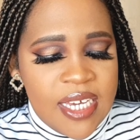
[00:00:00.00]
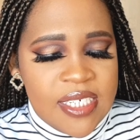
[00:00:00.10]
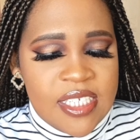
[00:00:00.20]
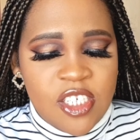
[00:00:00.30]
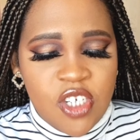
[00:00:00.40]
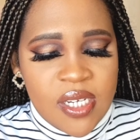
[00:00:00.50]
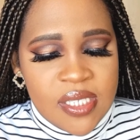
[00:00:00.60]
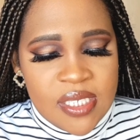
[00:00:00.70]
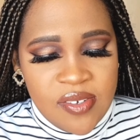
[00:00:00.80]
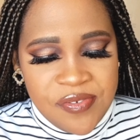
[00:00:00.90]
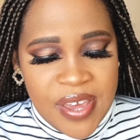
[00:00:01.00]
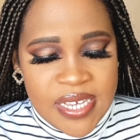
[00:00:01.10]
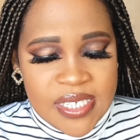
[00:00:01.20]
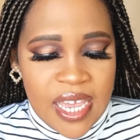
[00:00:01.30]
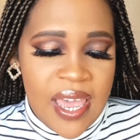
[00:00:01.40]
is the Johnson
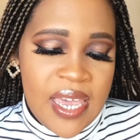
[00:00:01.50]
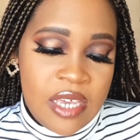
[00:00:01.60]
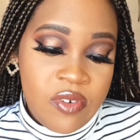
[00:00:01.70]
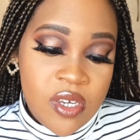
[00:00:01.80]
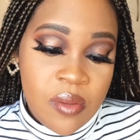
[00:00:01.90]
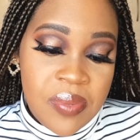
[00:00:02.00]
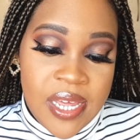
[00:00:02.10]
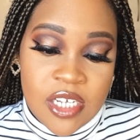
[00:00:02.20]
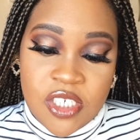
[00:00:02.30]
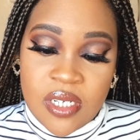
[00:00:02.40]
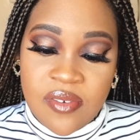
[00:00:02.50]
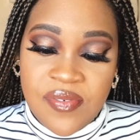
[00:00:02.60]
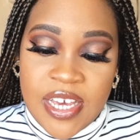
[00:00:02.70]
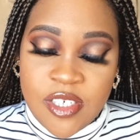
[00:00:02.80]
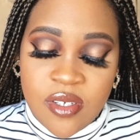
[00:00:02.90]
Face Care Even Complexion
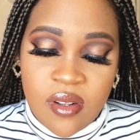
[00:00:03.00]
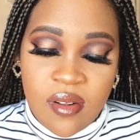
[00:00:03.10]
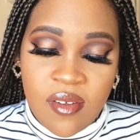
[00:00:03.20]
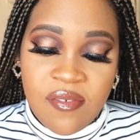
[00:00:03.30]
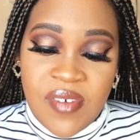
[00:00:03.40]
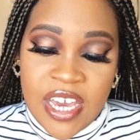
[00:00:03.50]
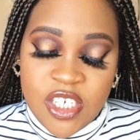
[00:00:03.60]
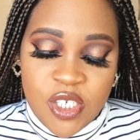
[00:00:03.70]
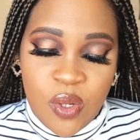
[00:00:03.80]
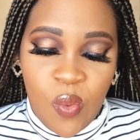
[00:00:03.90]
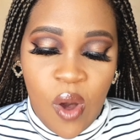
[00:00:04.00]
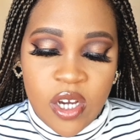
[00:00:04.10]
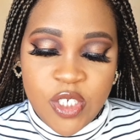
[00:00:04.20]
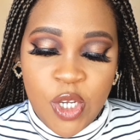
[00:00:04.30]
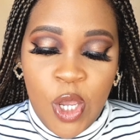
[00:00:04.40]
Facial Facial
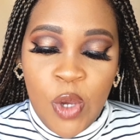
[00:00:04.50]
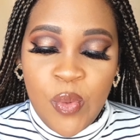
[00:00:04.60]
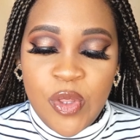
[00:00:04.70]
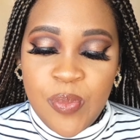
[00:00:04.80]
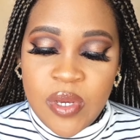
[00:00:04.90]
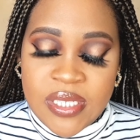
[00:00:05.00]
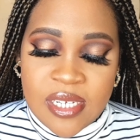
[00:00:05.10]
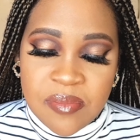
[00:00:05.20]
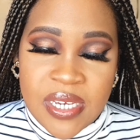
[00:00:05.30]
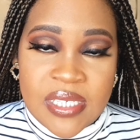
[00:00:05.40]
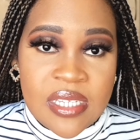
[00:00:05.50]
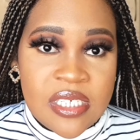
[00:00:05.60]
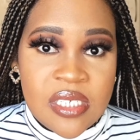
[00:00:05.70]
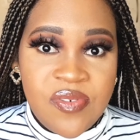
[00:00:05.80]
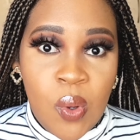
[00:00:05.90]
Wash with Bursting Beads, and
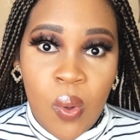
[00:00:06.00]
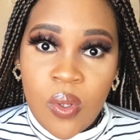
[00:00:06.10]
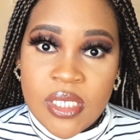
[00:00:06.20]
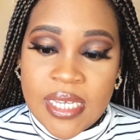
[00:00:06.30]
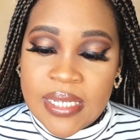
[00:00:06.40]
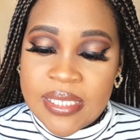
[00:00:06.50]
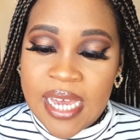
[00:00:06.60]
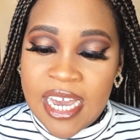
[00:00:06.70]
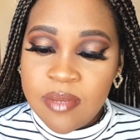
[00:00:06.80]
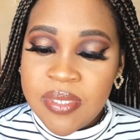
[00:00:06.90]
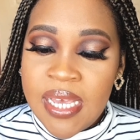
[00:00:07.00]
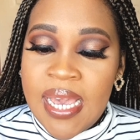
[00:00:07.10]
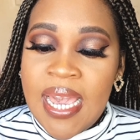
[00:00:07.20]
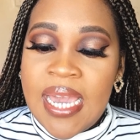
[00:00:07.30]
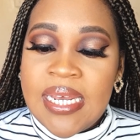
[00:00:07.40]
this is for all skin types.
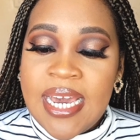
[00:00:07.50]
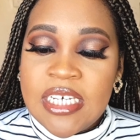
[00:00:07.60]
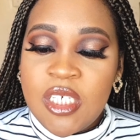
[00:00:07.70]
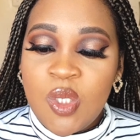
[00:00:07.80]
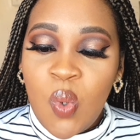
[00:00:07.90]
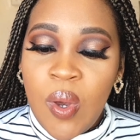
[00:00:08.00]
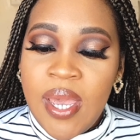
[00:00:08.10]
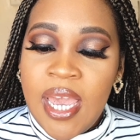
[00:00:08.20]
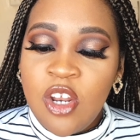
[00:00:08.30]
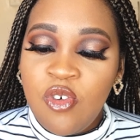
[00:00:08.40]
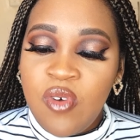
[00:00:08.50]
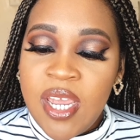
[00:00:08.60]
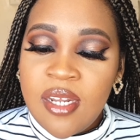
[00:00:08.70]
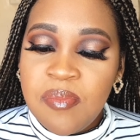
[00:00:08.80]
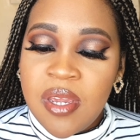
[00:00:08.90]
It has soy and
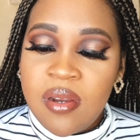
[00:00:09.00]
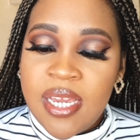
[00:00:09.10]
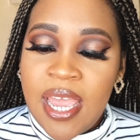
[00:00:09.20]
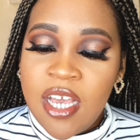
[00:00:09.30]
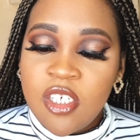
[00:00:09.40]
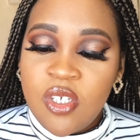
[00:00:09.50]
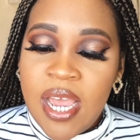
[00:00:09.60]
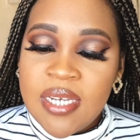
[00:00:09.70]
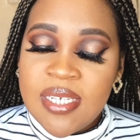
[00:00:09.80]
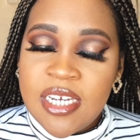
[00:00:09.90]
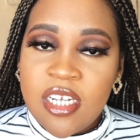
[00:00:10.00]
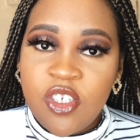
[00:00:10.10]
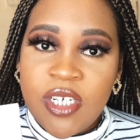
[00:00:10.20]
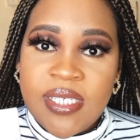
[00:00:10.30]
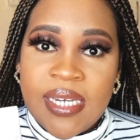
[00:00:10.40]
red berry extracts, and
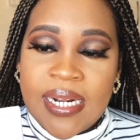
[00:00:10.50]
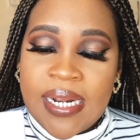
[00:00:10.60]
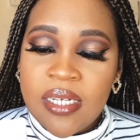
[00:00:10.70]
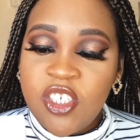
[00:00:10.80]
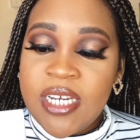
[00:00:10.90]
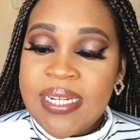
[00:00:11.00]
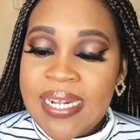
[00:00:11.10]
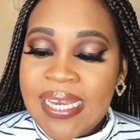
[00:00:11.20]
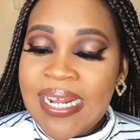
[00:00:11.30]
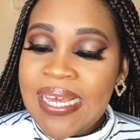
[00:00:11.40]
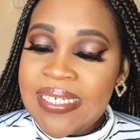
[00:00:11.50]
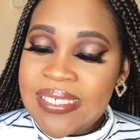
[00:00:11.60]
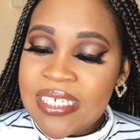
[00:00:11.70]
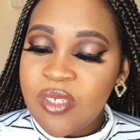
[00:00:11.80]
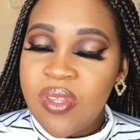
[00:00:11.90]
it gently, gently
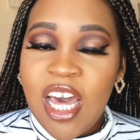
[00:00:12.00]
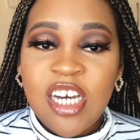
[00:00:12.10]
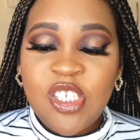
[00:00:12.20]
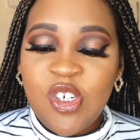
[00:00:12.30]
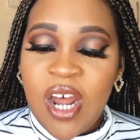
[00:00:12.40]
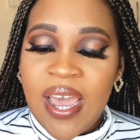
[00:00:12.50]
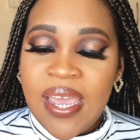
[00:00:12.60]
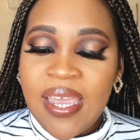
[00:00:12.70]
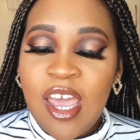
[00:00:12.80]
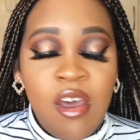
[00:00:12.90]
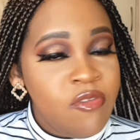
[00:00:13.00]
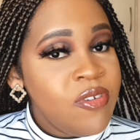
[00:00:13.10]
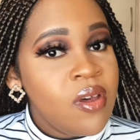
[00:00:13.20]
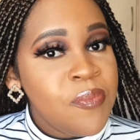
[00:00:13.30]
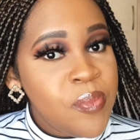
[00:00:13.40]
cleanses without drying
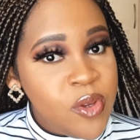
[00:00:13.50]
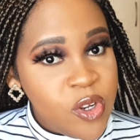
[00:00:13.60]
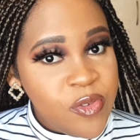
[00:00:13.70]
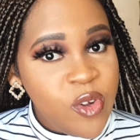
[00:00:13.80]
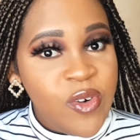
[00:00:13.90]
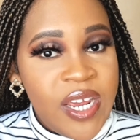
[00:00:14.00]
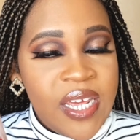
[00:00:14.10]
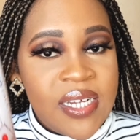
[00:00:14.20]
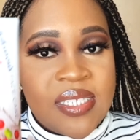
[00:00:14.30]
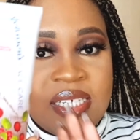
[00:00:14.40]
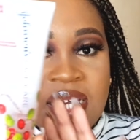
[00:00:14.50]
for beautiful radiant